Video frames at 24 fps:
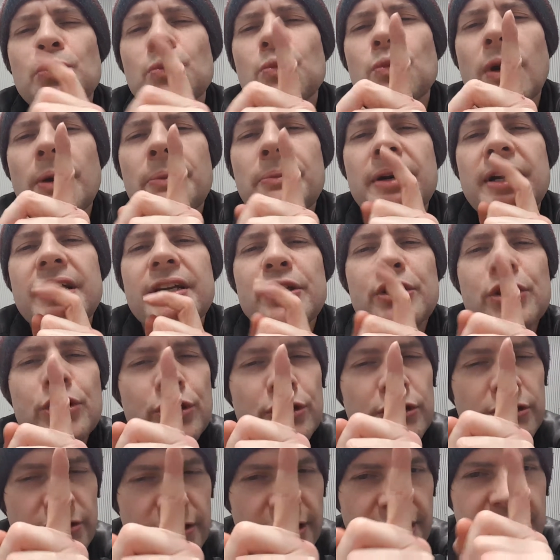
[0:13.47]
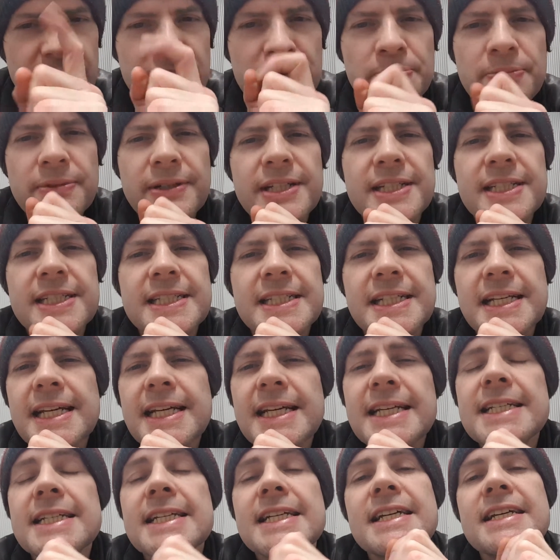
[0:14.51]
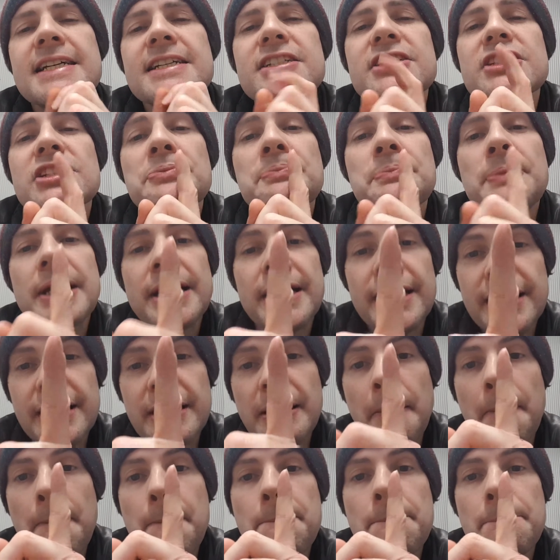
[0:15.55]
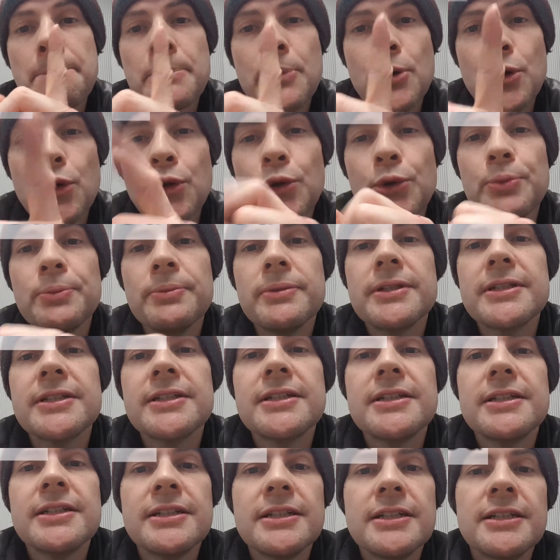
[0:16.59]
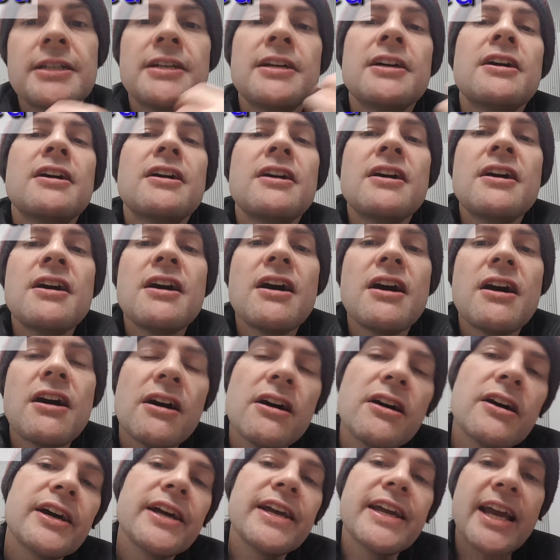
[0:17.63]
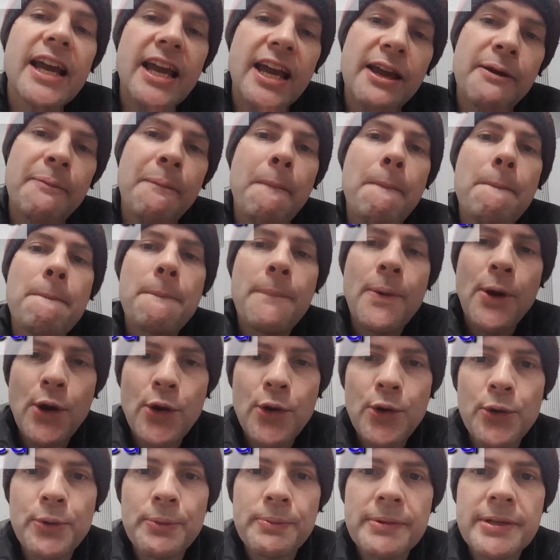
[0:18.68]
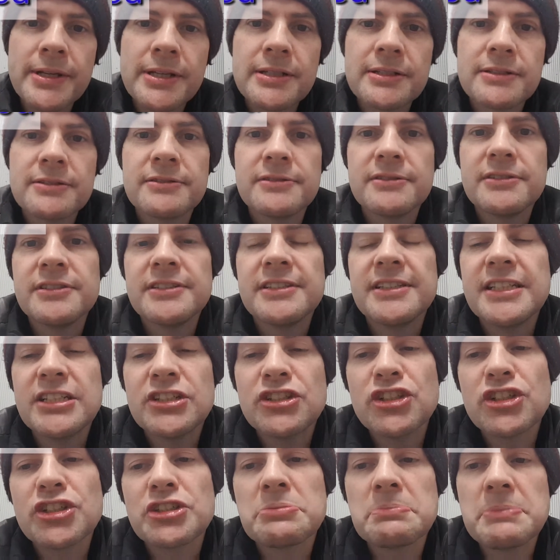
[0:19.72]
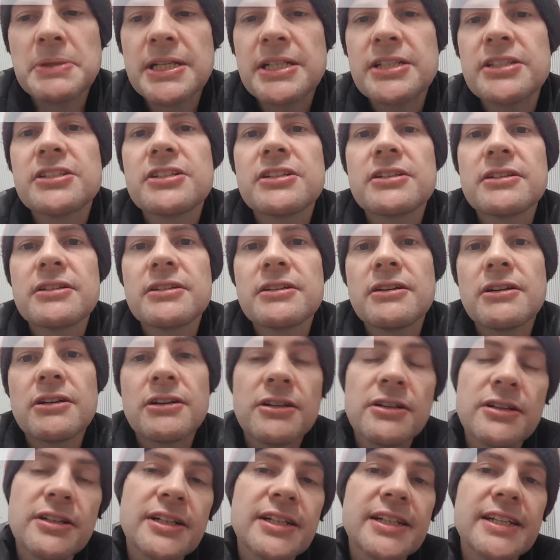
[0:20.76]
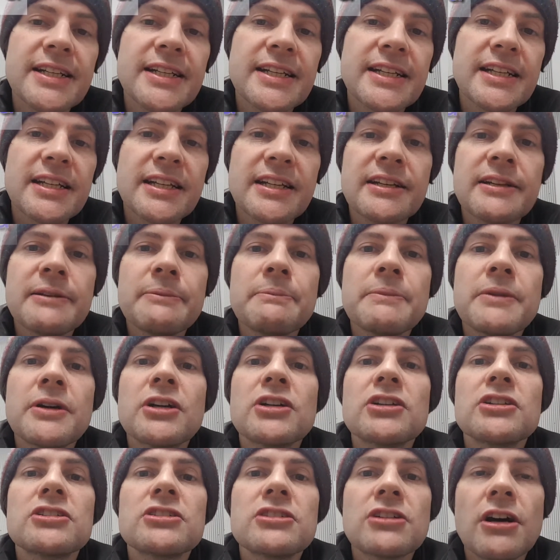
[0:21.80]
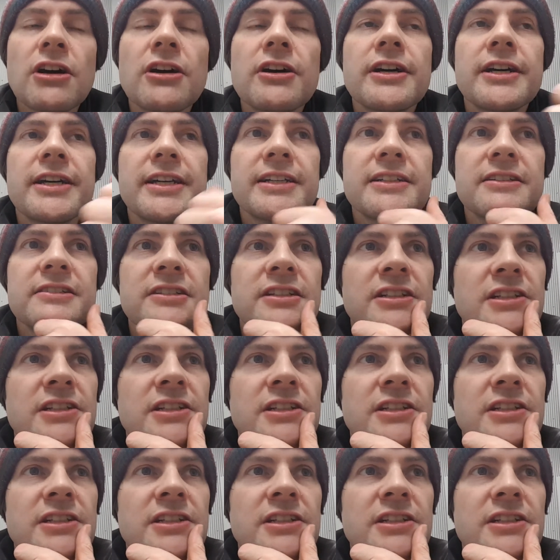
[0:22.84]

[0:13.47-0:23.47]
one way you can express that as being pooped. I am pooped. That just means I am tired.